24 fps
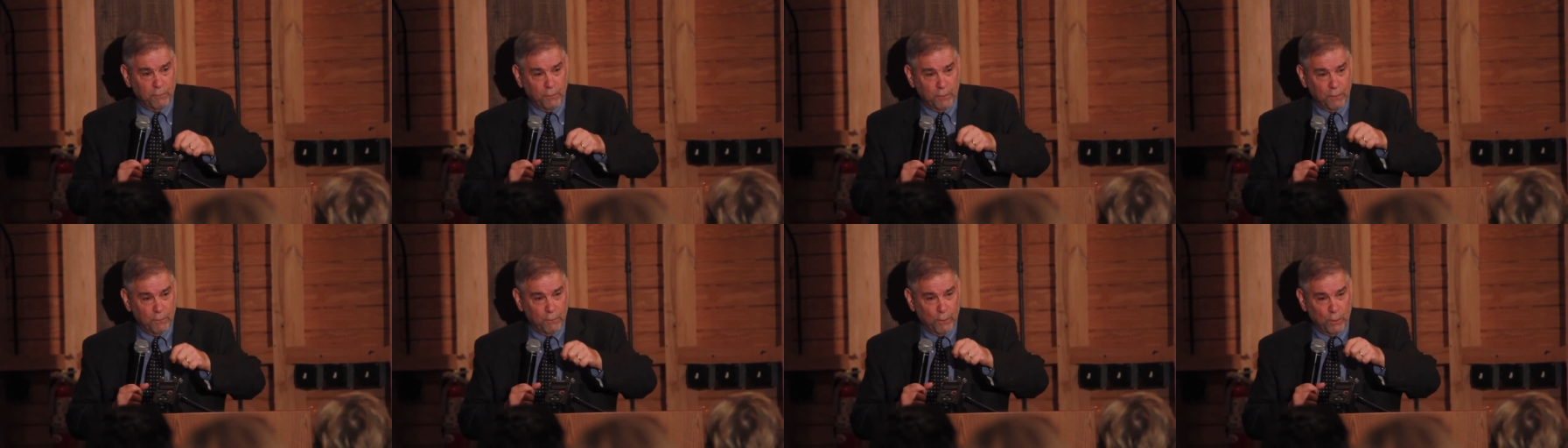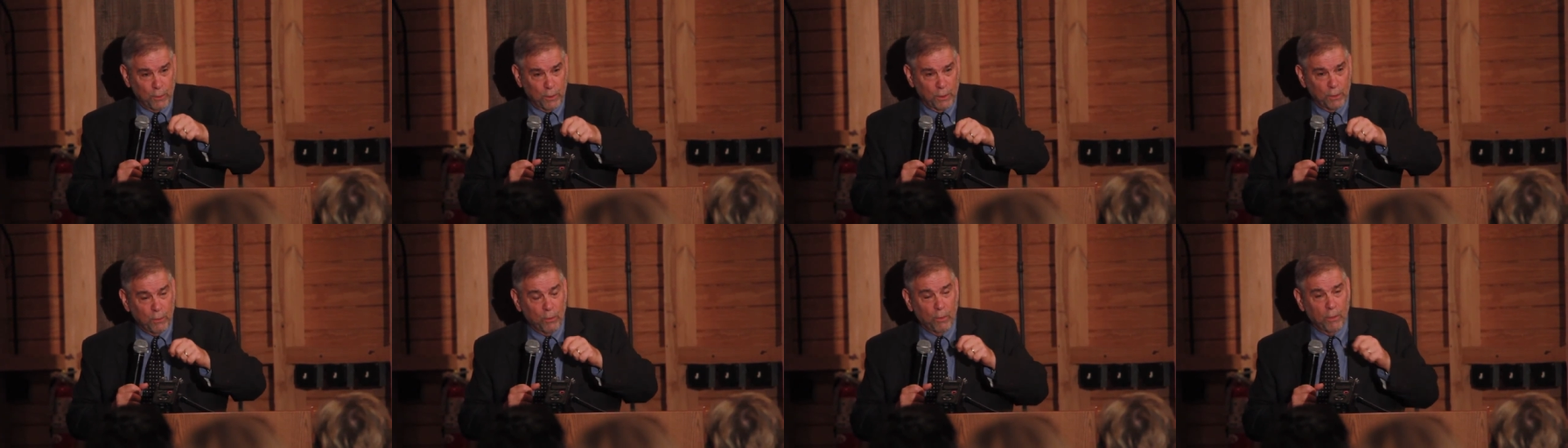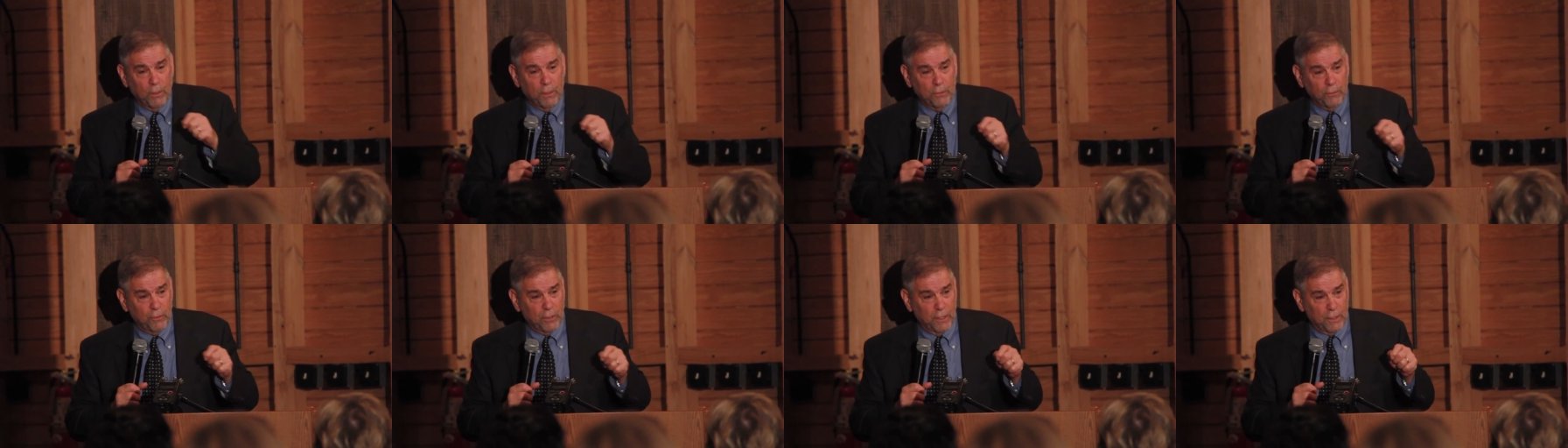devoting
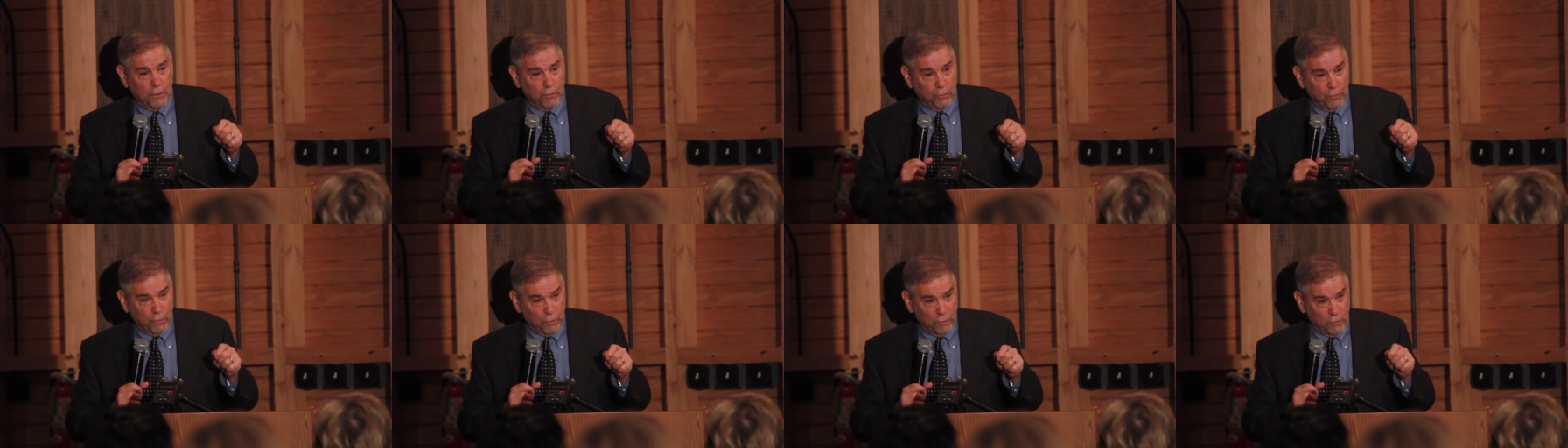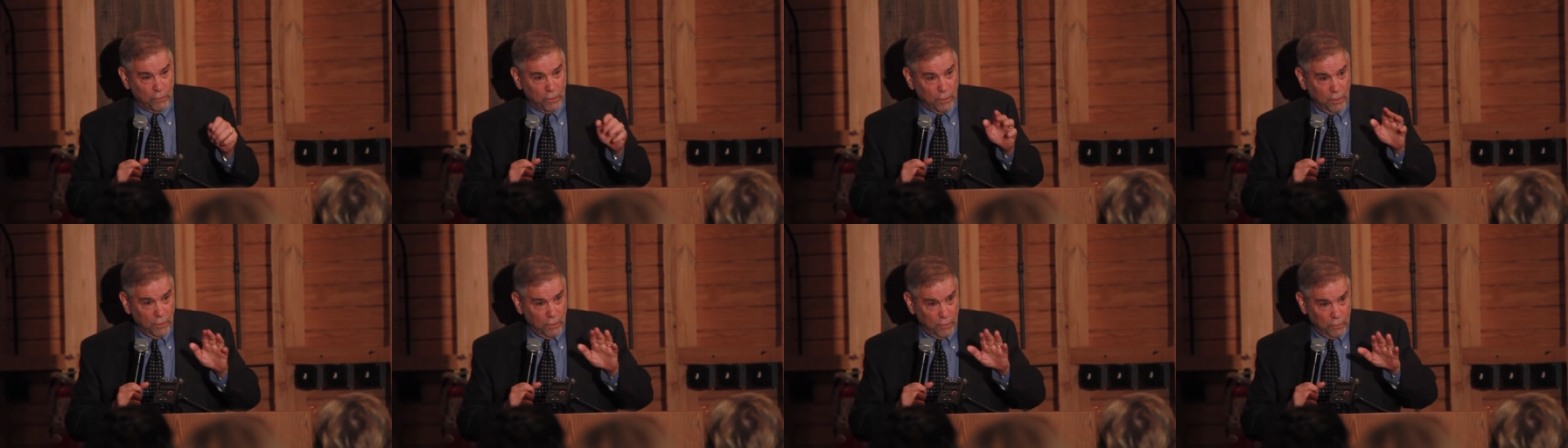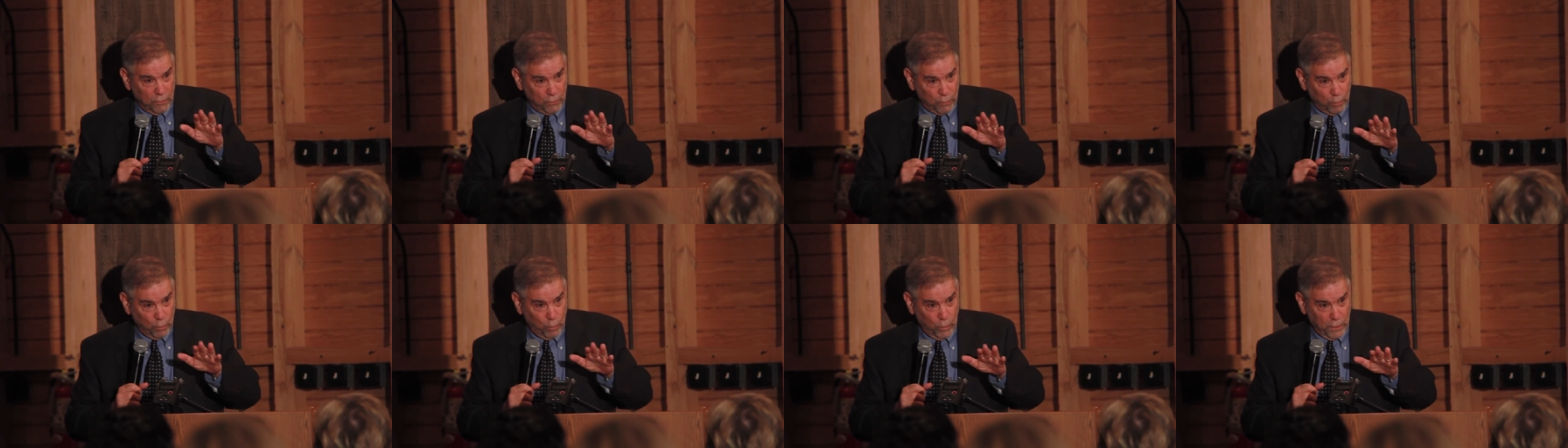all his energies
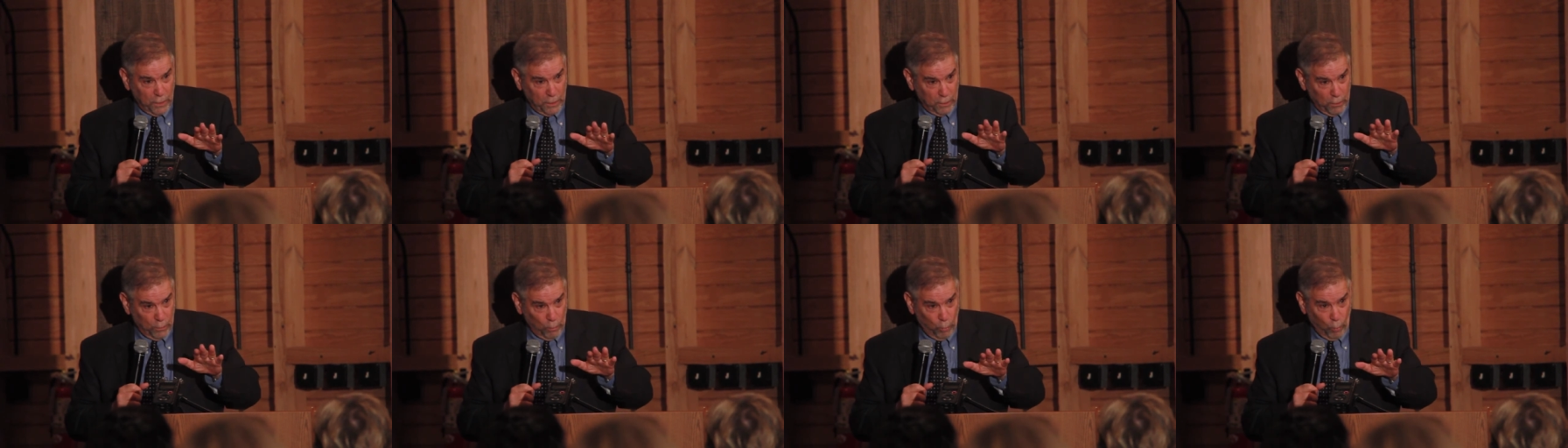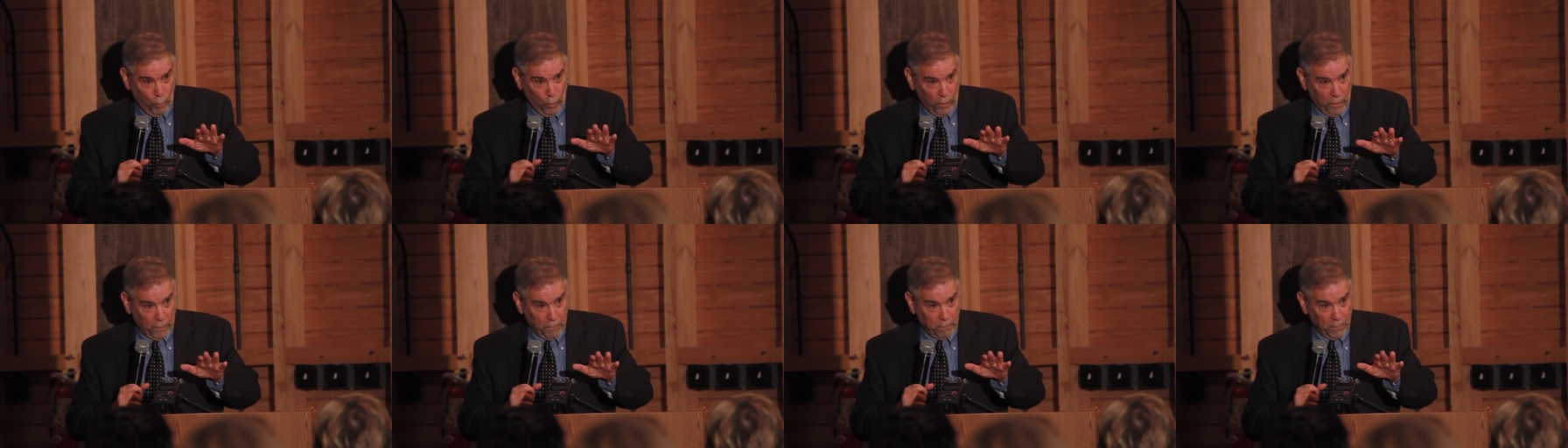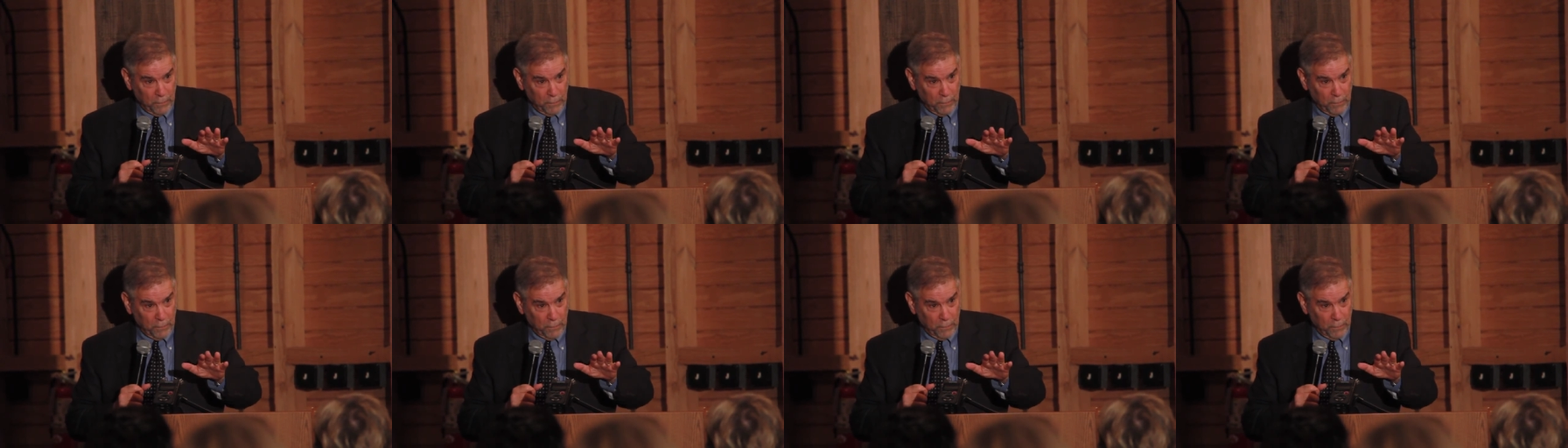to winning the war.